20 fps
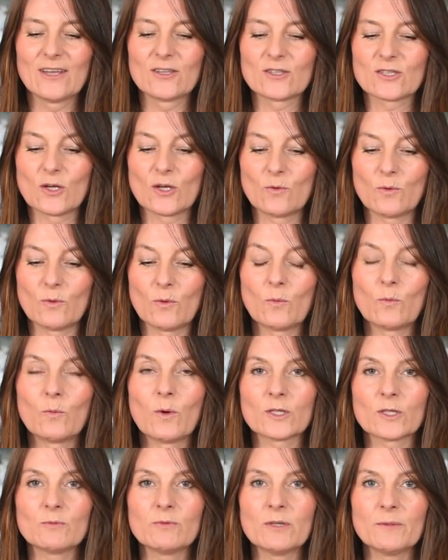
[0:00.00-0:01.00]
So
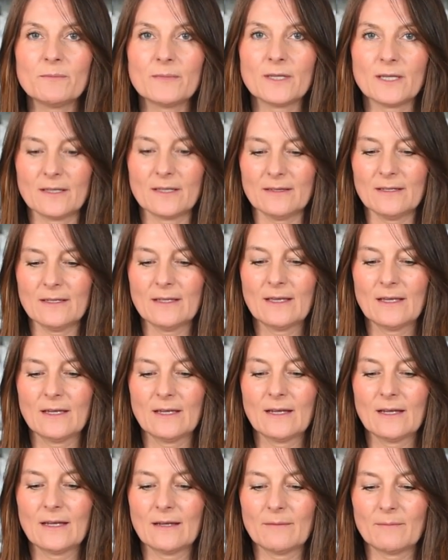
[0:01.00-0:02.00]
what we mean
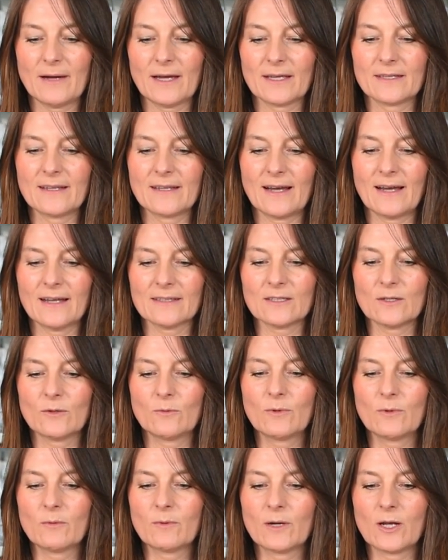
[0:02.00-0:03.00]
by that,
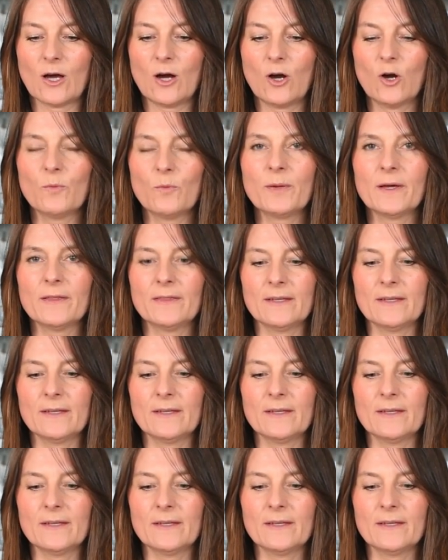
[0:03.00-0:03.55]
we will open